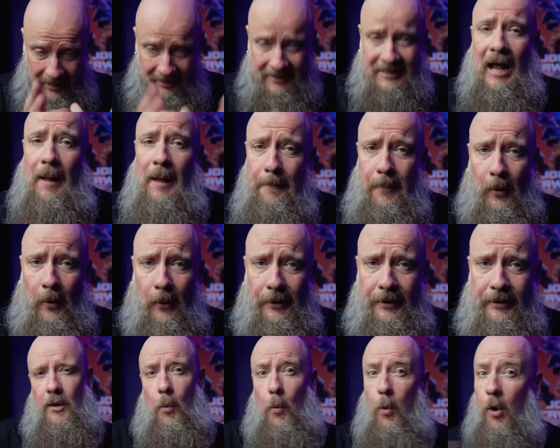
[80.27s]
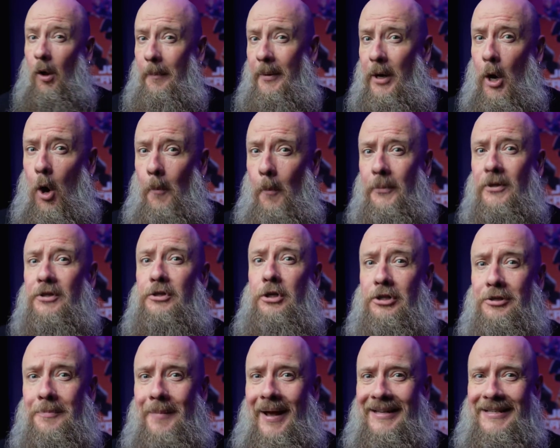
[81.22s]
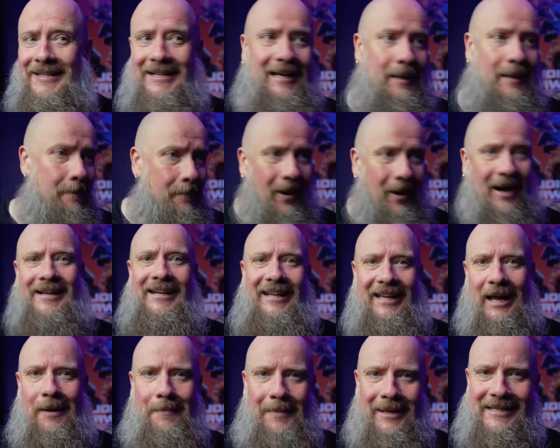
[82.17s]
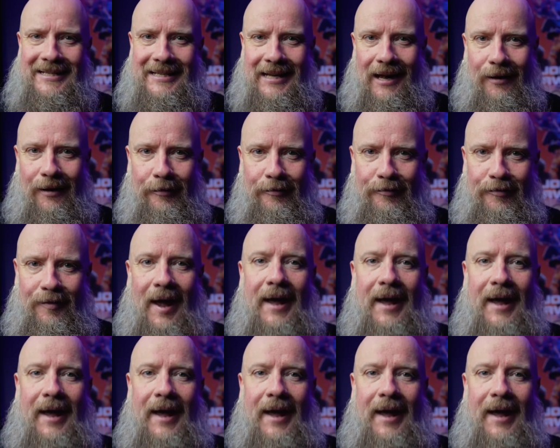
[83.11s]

at that point will be opened automatically by the game itself,